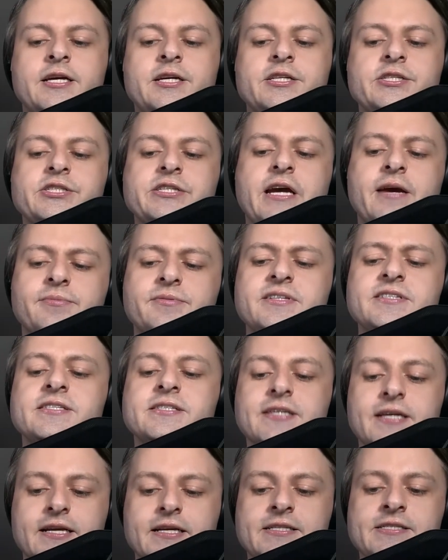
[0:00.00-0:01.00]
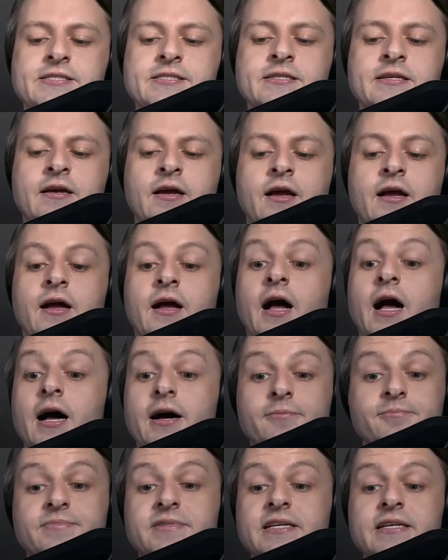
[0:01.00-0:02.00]
Chapter 6,
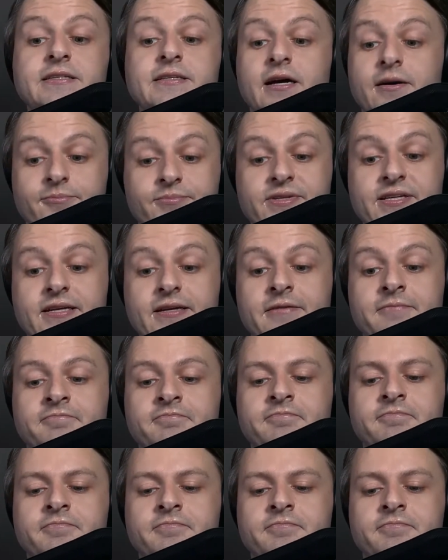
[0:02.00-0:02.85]
Humpty Dumpty.